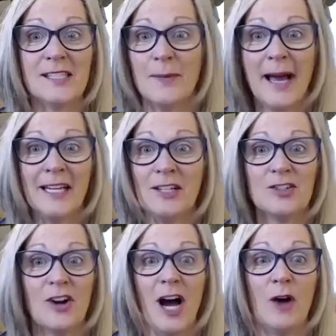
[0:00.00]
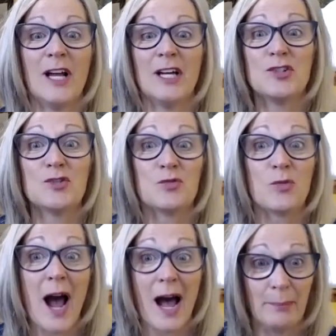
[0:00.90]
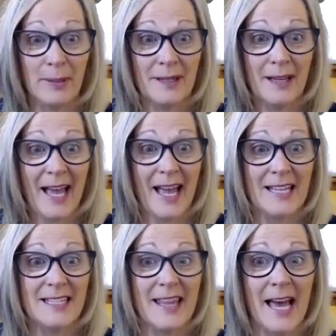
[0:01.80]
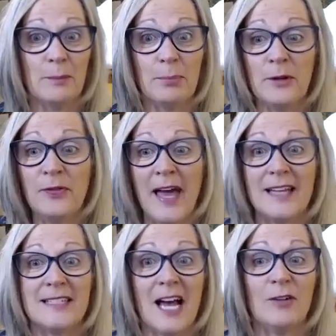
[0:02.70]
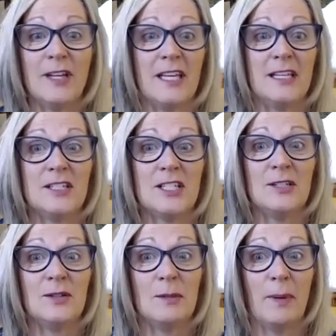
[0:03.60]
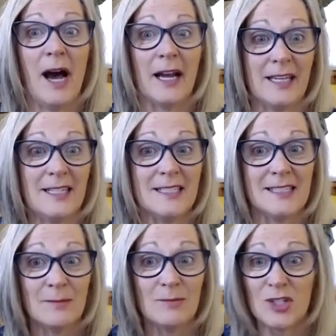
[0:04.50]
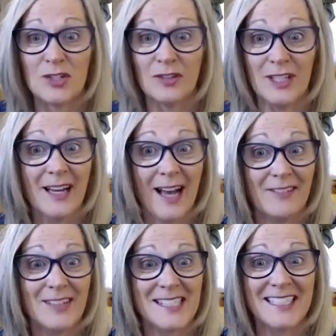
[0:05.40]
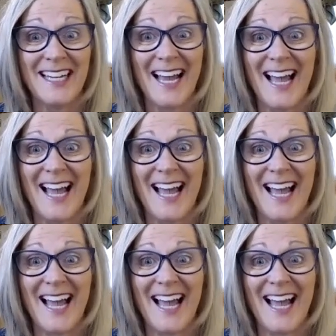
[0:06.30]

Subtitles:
I can draw out a drop and then put that down into the pocket subgingivally, obviously.